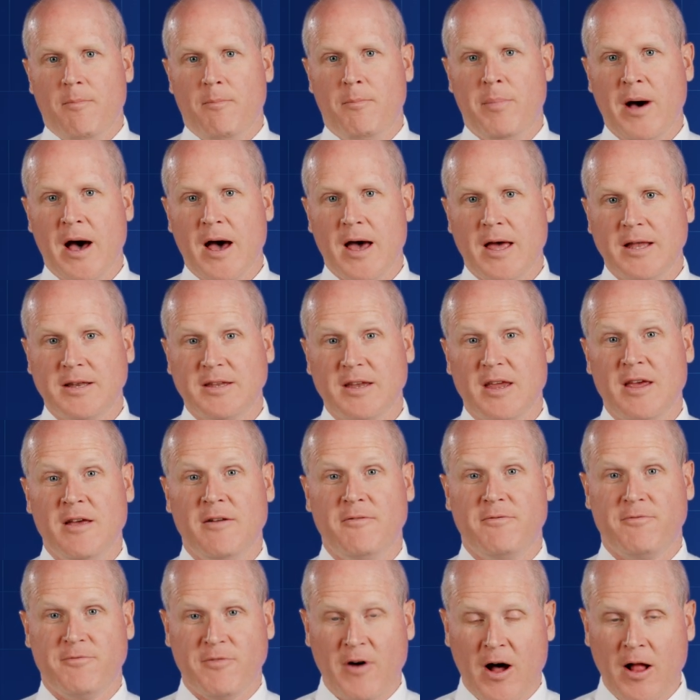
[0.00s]
but
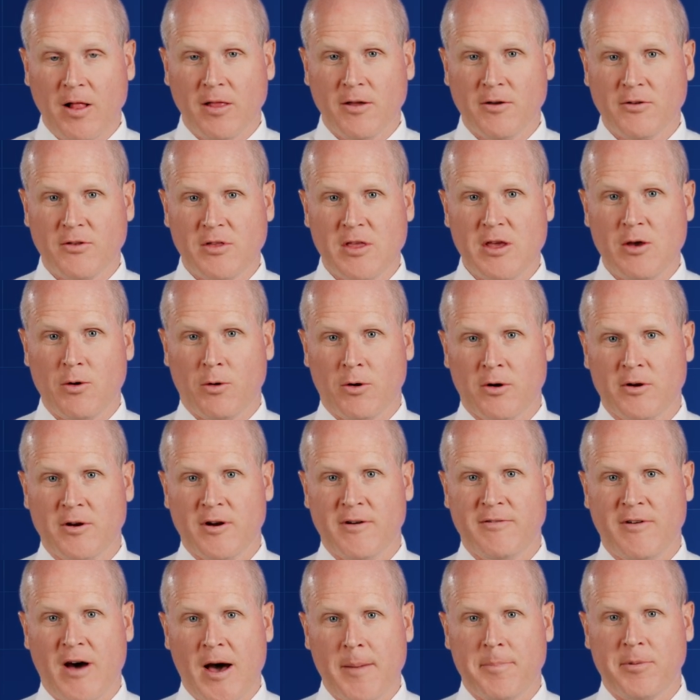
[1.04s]
it follows the order
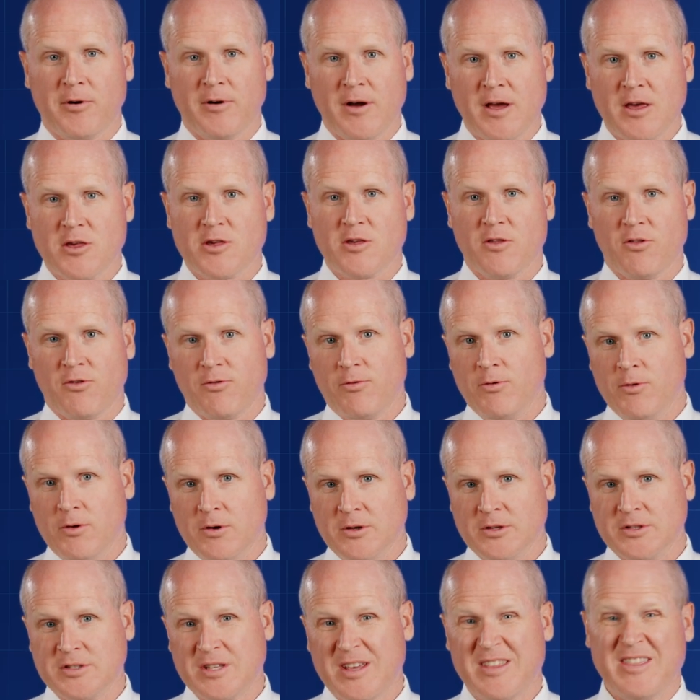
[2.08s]
of operations
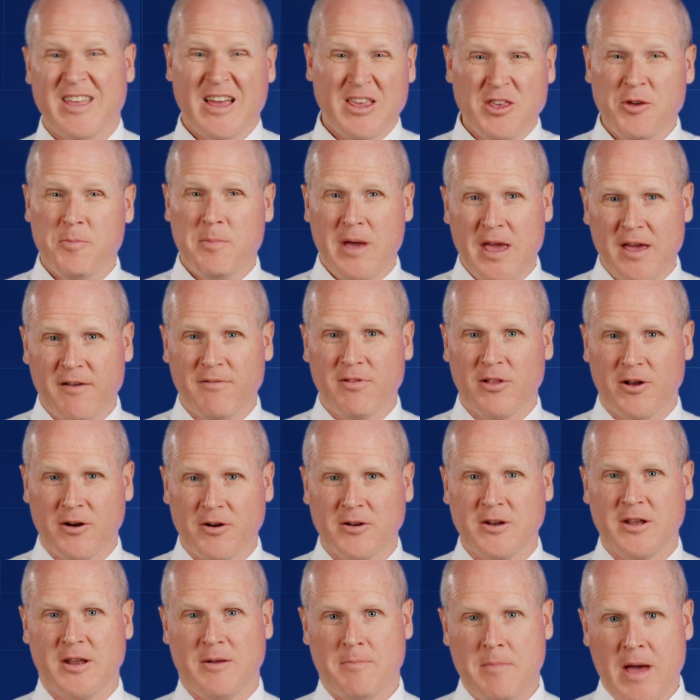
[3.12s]
rules that you may have
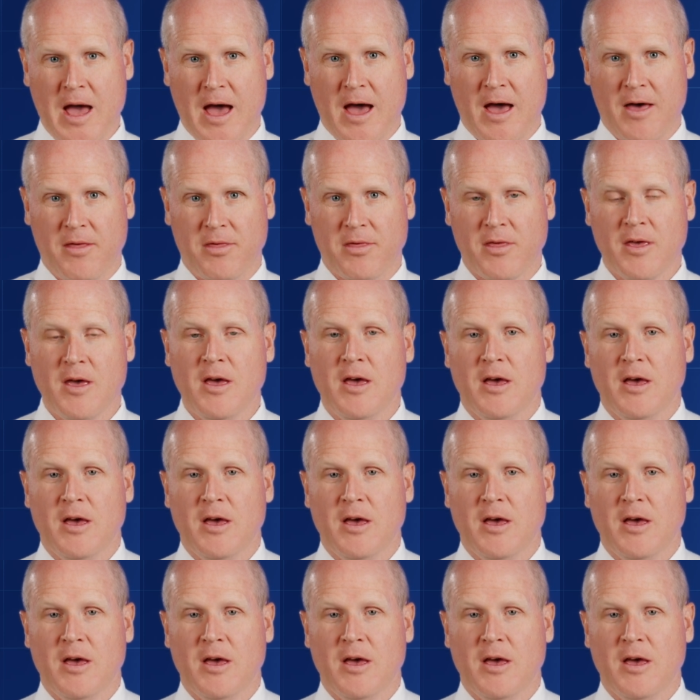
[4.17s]
learned in math.